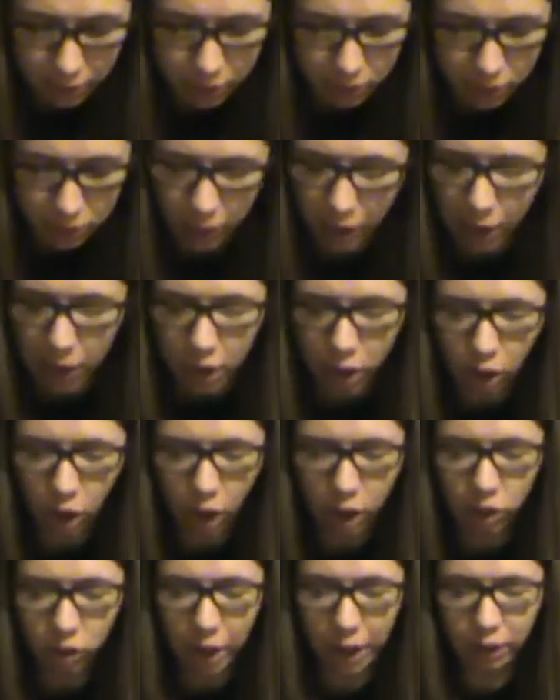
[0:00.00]
Yeah,
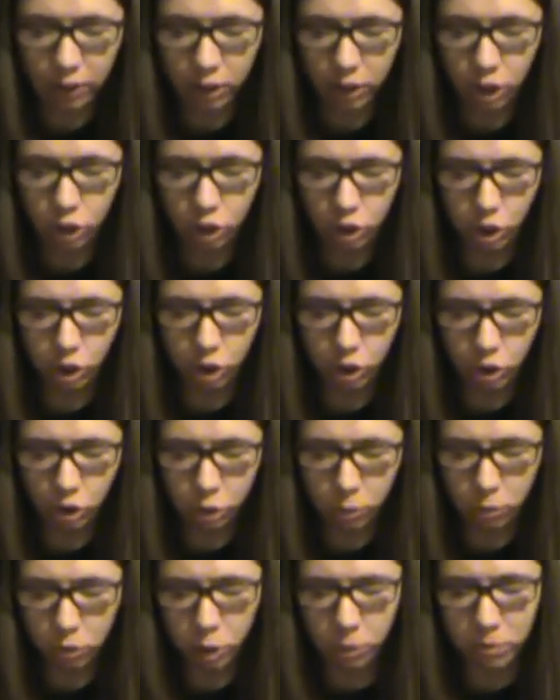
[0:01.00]
contacting a
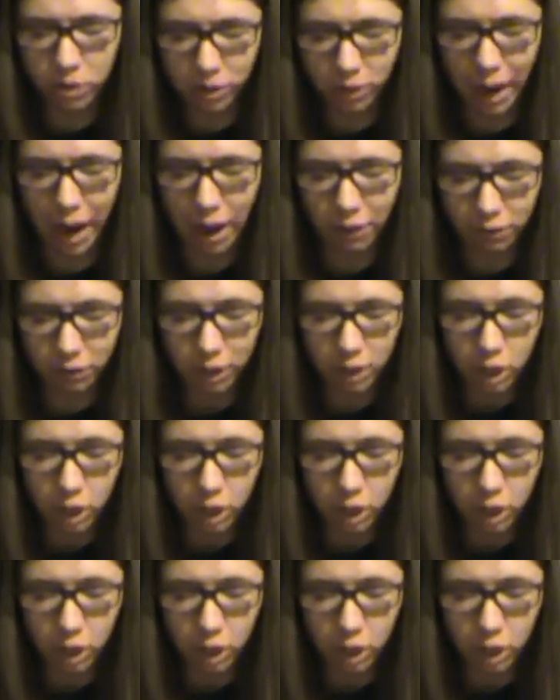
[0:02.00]
YouTube staff,